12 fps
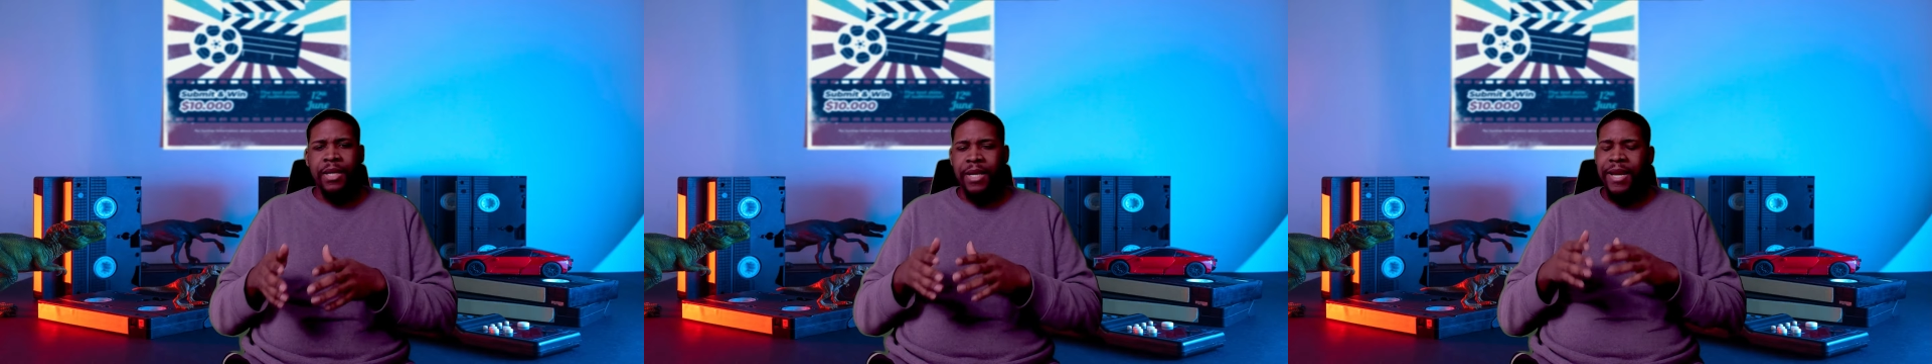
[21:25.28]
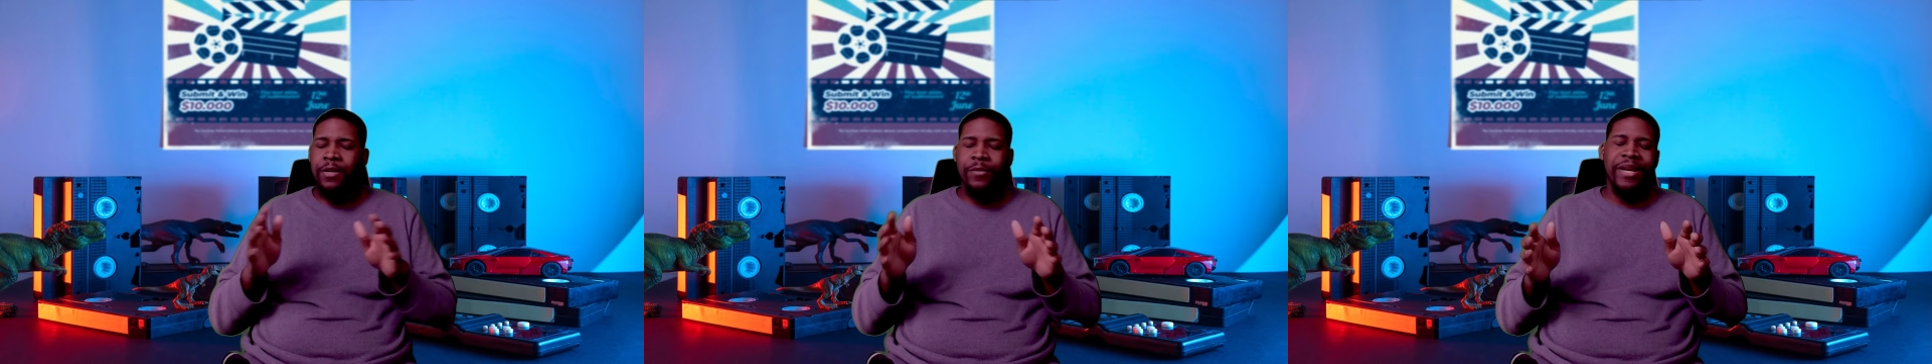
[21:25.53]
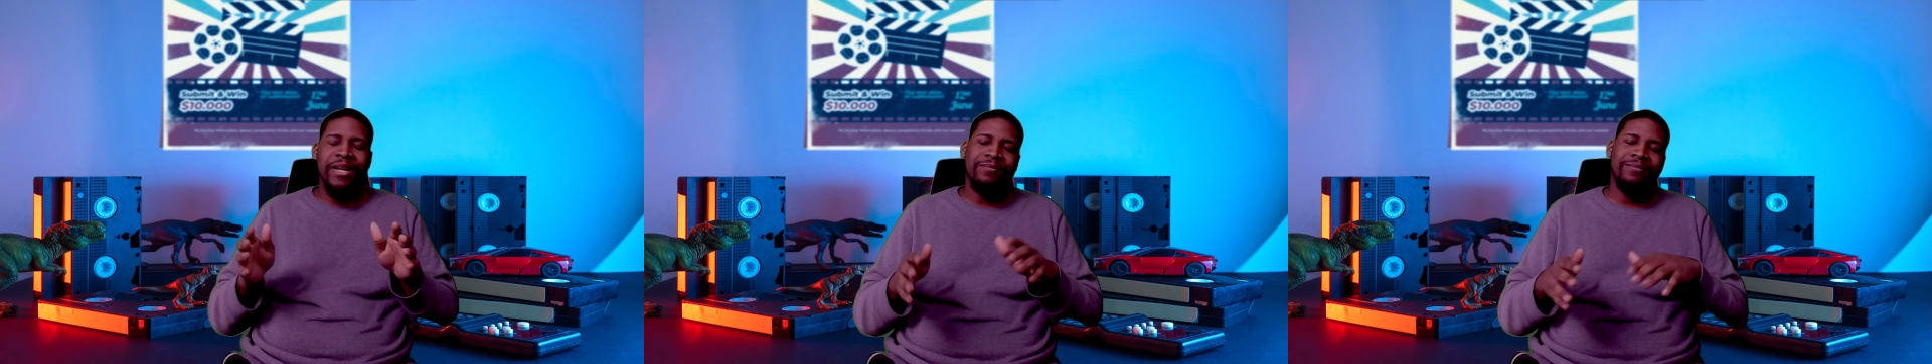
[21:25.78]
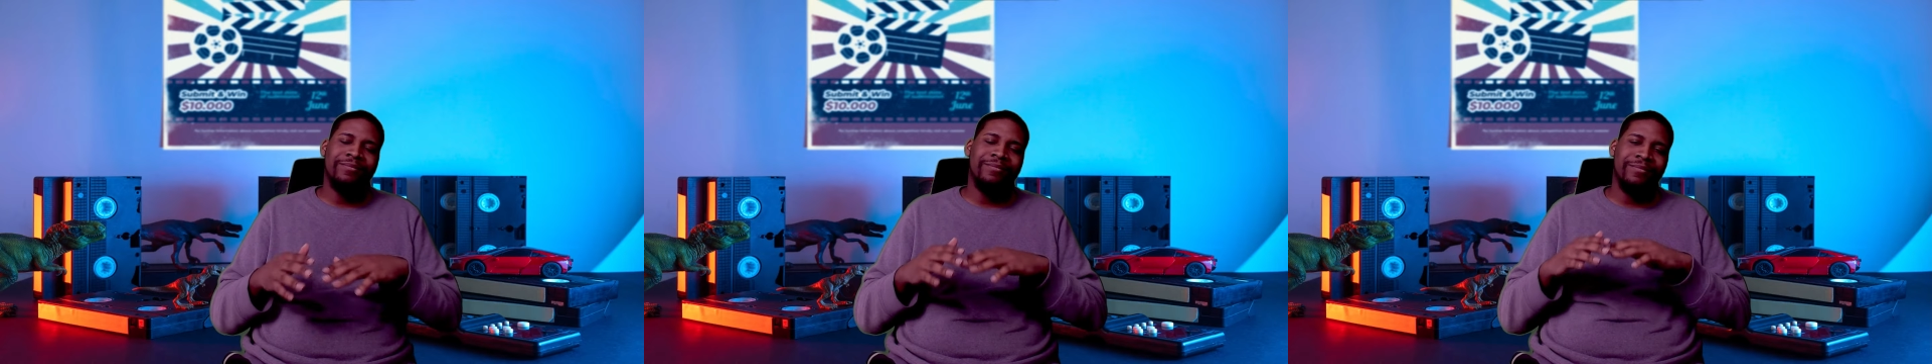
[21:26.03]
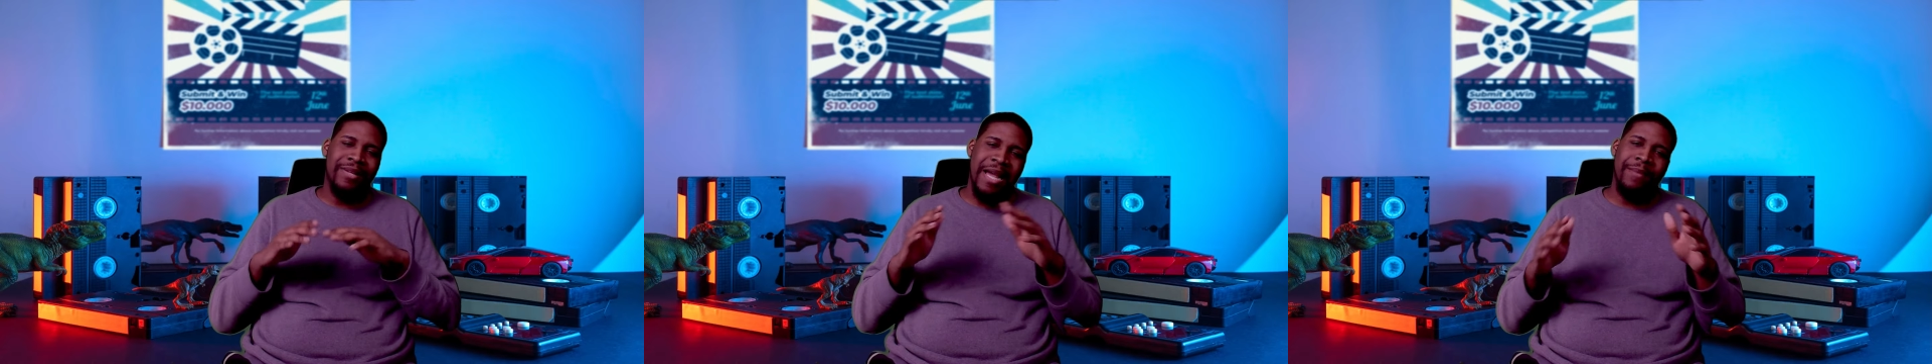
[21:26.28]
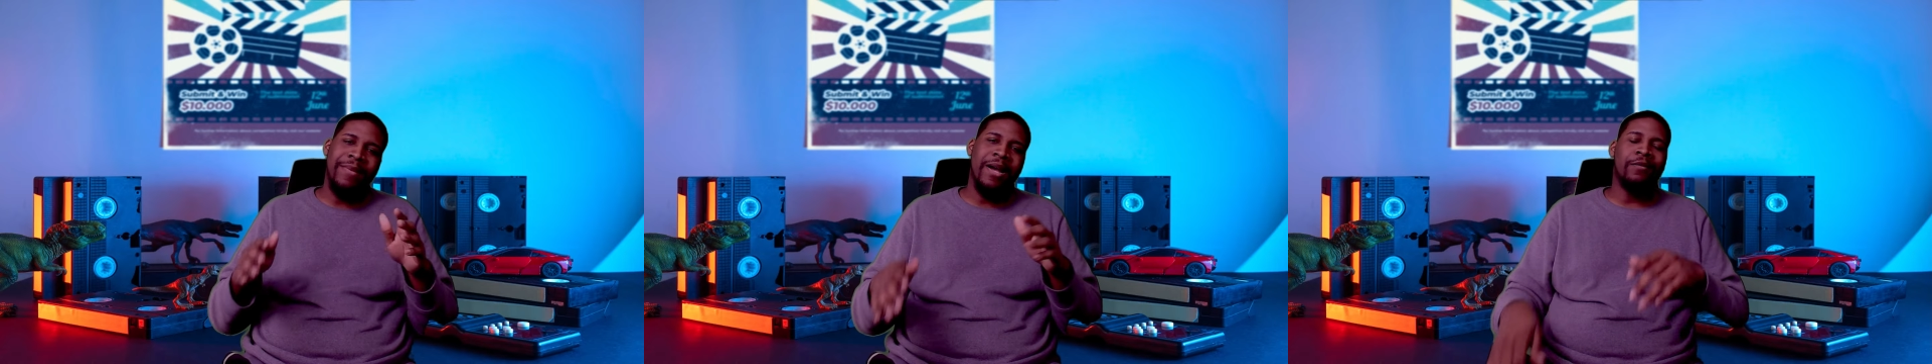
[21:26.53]
Anyway,
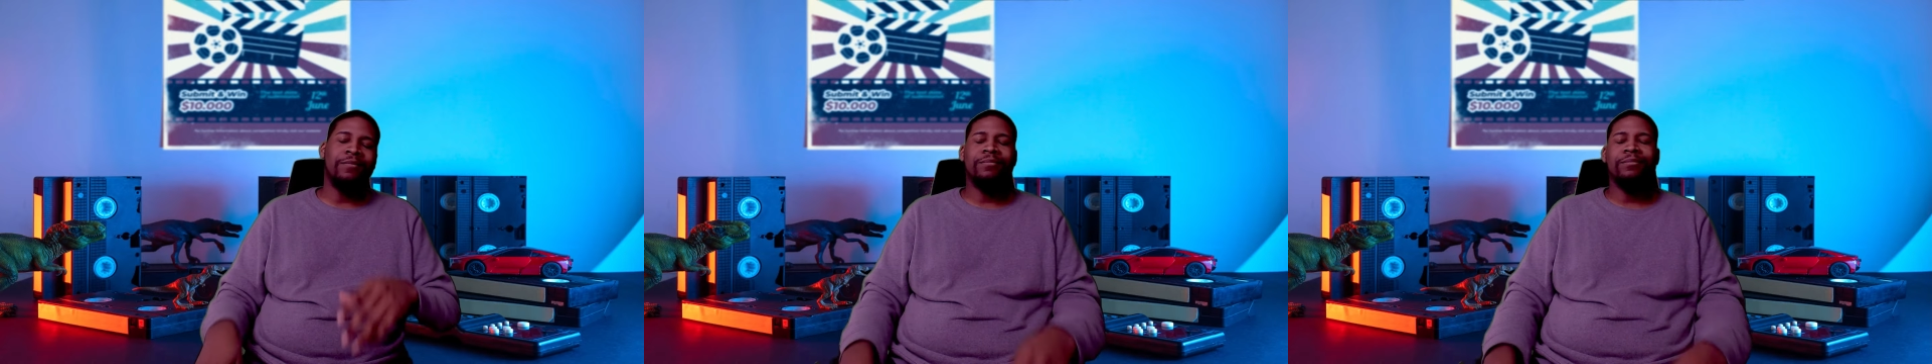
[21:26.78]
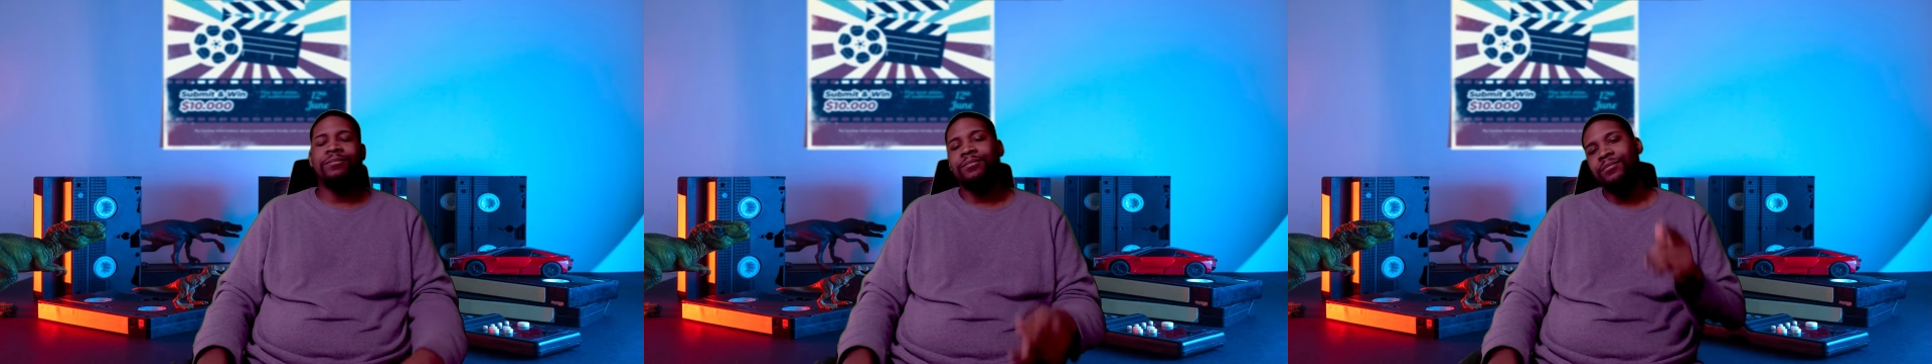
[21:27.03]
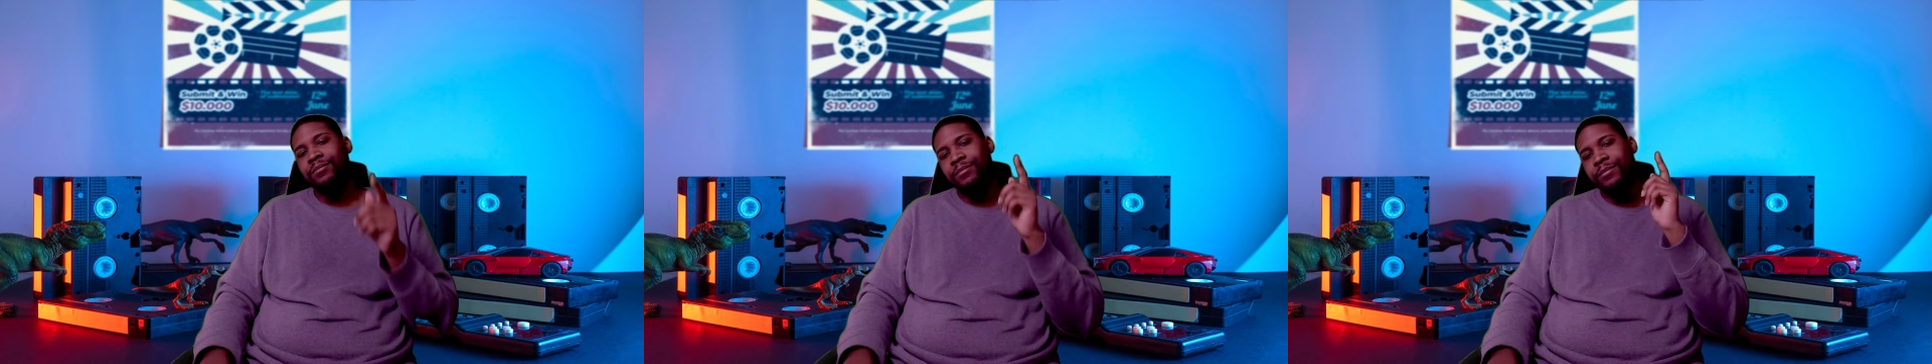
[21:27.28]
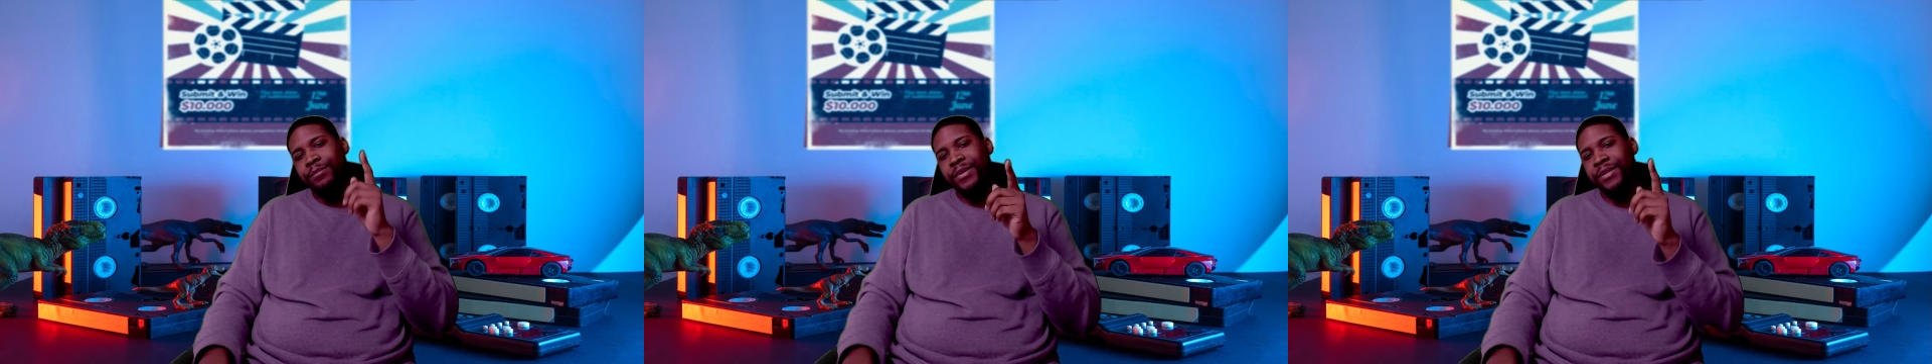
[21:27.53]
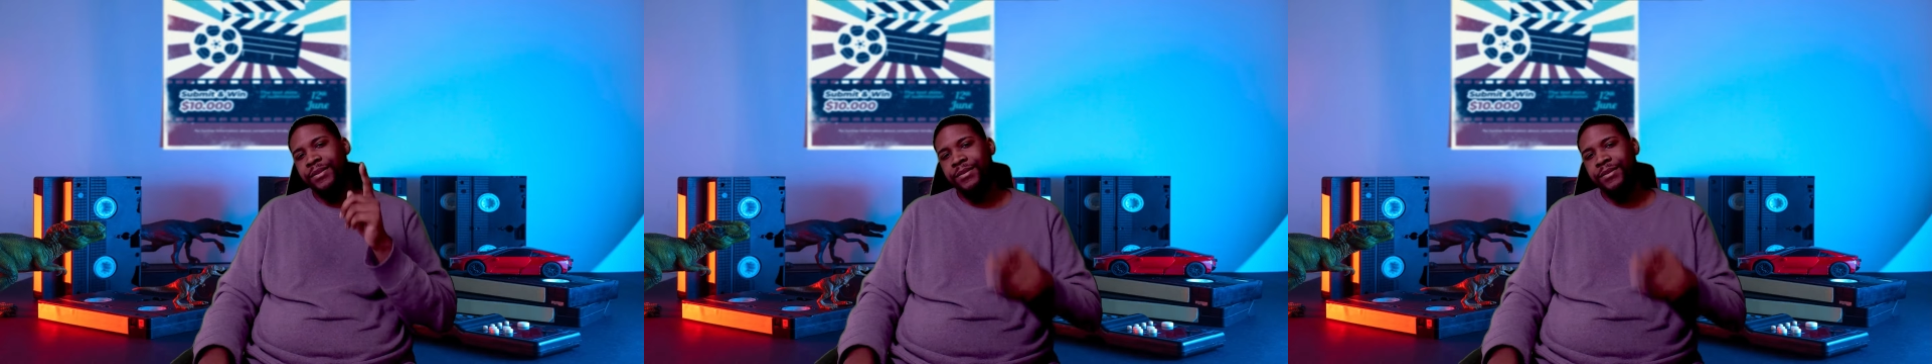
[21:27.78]
I'm out. Peace.